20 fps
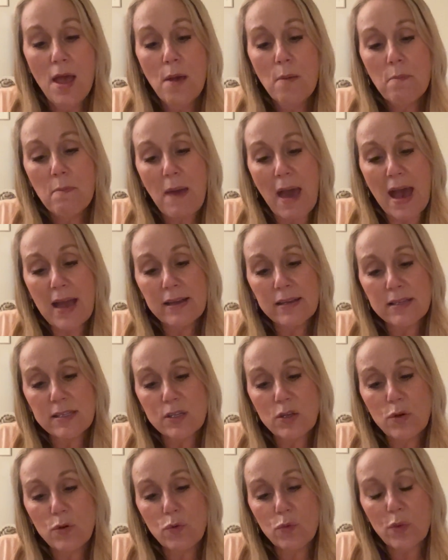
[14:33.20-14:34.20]
Max
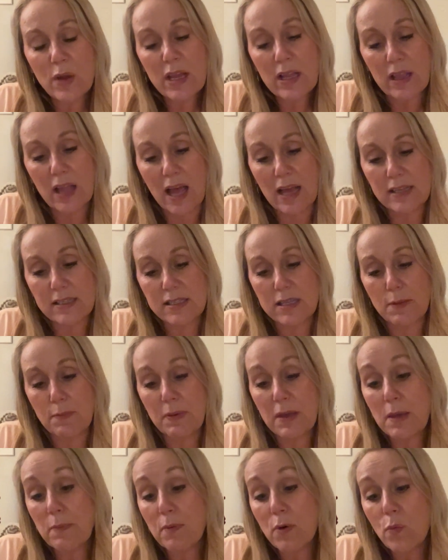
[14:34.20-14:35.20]
soon realized that
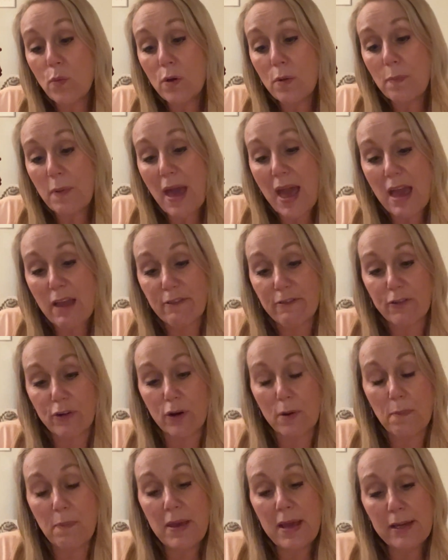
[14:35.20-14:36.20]
people will pay for
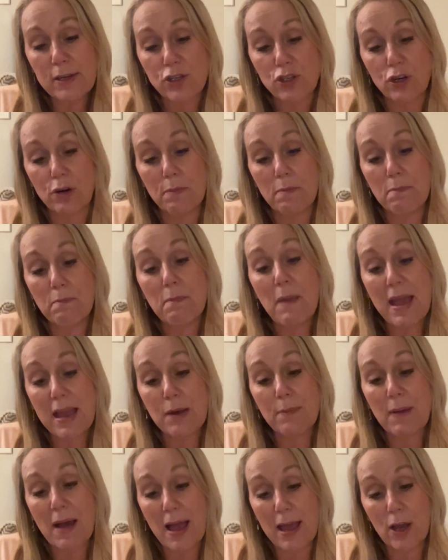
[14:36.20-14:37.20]
a picture made
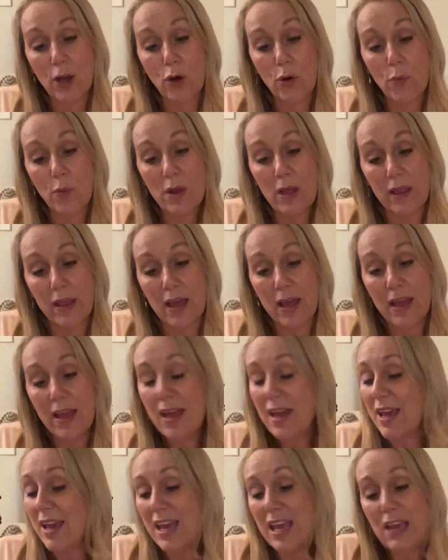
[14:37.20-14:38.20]
by a gorilla,
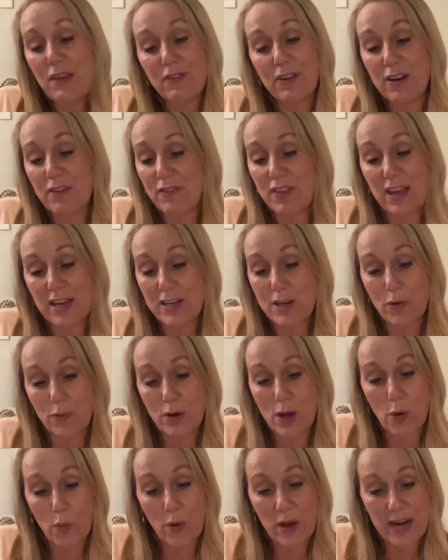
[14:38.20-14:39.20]
even if they don't
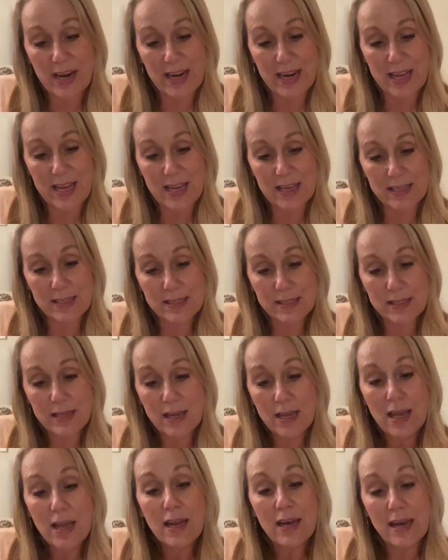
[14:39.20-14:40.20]
know what it is.
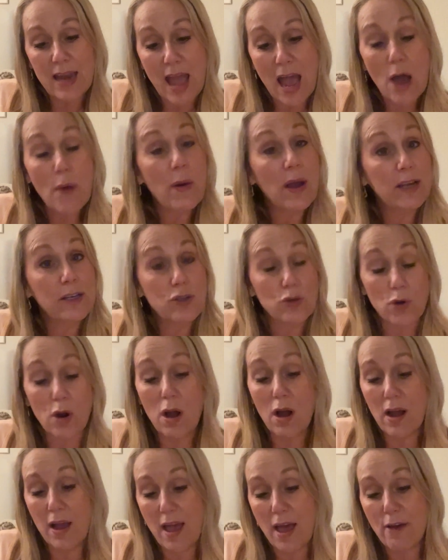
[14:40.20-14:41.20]
Now I
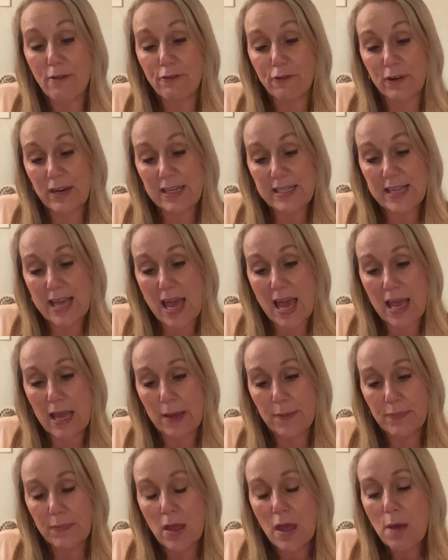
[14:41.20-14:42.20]
draw every day.
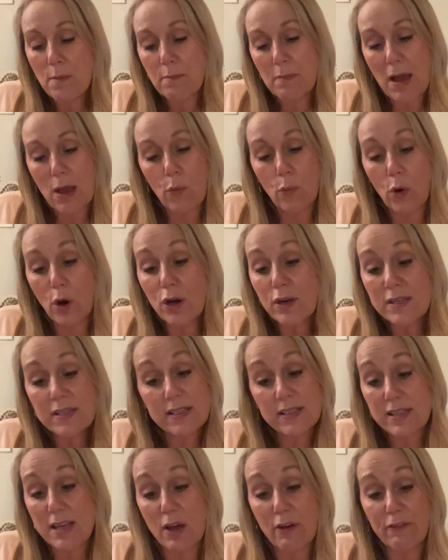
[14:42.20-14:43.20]
My works
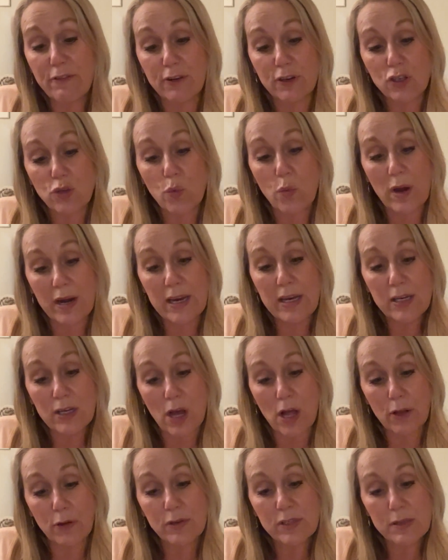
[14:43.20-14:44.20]
sell for
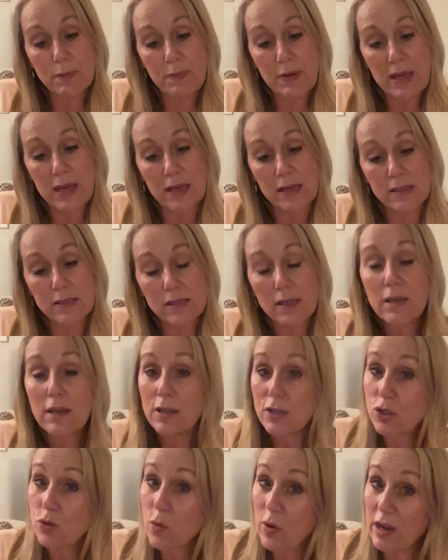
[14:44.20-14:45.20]
$20 a piece,
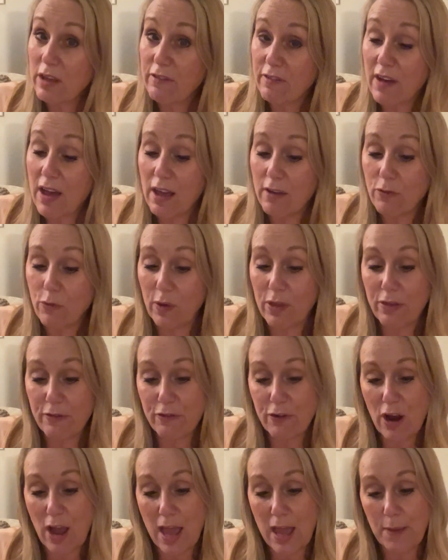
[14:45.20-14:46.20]
$25 with
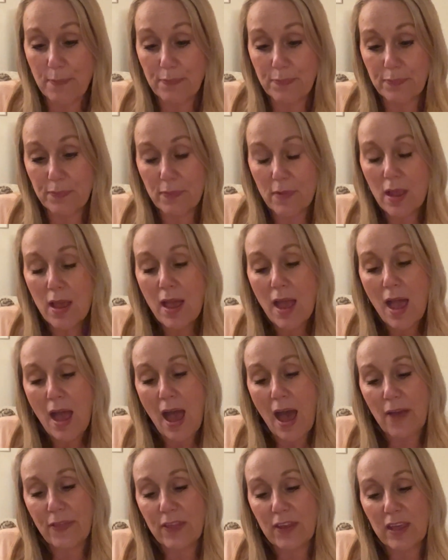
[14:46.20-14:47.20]
frame,
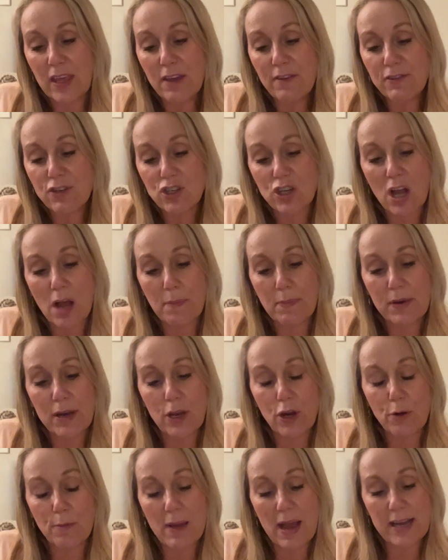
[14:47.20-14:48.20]
at the gift shop
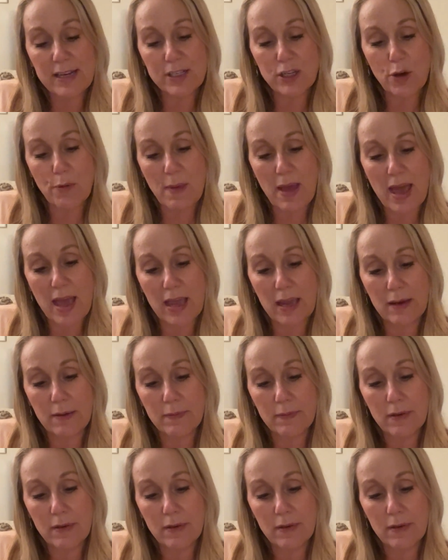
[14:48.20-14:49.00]
near my domain.